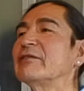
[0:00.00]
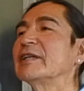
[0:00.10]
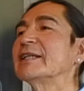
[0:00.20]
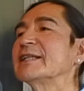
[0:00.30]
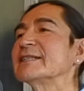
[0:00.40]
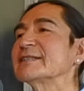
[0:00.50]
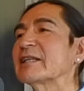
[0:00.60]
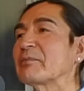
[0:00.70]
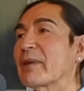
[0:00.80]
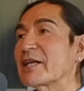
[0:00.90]
it is
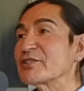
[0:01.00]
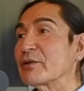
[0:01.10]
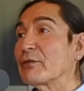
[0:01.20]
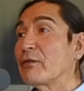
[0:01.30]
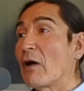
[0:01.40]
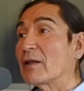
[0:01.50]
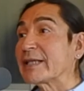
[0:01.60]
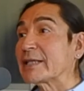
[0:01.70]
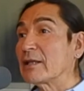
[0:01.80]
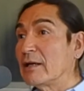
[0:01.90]
that makes you fall
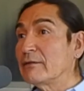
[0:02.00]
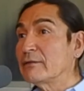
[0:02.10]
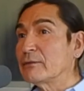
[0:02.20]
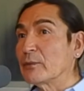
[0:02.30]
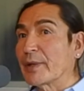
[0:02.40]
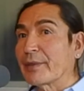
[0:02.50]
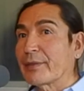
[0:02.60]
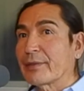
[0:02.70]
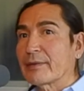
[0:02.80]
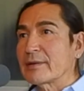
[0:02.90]
in love
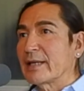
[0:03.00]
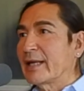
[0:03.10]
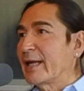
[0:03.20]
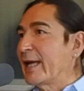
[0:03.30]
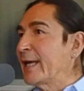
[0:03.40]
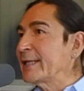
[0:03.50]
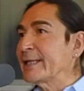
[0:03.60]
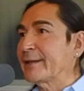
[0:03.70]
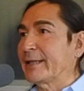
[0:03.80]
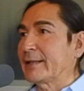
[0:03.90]
with
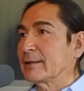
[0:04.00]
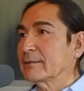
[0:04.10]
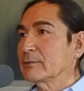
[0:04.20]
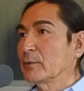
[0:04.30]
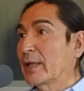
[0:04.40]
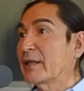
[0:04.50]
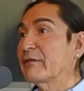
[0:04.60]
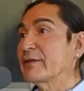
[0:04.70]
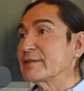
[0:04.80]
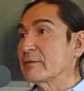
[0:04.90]
anything, whether
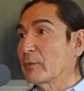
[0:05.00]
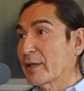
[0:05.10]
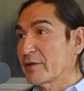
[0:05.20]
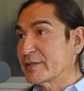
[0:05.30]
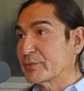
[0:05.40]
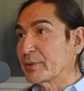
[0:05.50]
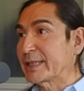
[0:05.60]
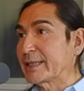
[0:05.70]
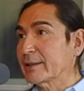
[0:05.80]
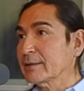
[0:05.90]
it's
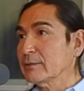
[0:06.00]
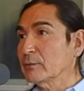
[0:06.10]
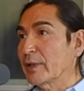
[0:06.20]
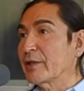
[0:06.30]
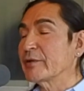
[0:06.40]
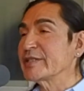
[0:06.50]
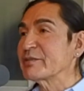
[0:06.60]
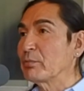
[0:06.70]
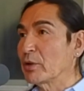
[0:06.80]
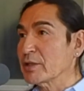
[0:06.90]
reading, whether it's
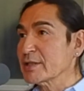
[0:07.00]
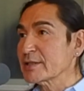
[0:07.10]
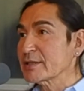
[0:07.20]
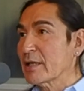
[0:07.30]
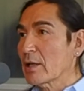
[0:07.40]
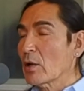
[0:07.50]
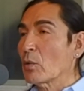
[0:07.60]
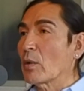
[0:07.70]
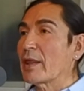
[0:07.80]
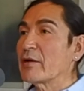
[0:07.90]
books,
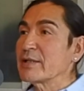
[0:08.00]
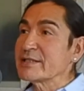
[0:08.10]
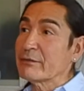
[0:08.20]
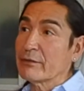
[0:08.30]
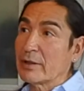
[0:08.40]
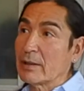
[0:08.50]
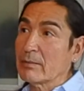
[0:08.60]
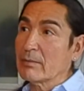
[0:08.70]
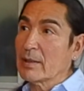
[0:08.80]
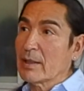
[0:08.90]
whether it's
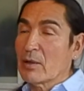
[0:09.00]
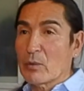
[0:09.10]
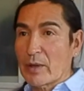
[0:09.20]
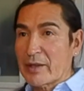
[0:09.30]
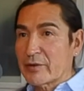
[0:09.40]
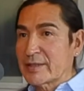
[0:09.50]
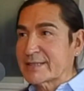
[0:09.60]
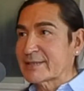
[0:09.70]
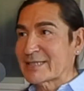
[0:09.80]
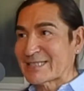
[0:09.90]
film, whether
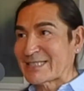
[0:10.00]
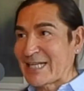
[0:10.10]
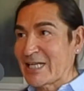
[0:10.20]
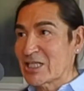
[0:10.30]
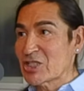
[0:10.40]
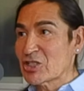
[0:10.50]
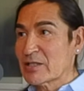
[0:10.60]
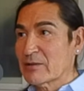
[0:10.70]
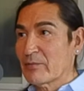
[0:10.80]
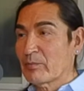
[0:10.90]
it's the
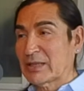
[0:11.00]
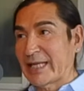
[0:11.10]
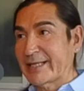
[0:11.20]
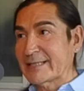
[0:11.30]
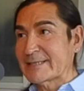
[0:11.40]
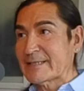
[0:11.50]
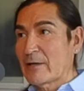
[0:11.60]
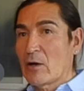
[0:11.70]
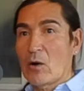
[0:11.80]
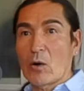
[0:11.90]
stage, plays,
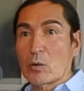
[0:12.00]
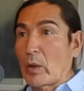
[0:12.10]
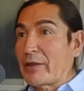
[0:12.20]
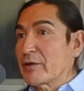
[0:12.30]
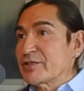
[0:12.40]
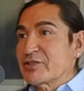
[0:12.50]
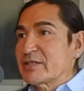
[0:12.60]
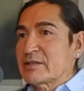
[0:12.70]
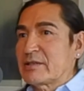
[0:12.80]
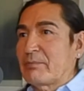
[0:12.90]
or whether it's
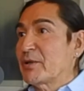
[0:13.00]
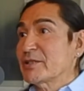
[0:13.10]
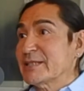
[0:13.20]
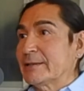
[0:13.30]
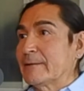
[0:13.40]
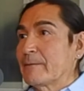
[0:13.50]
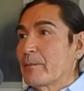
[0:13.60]
just a person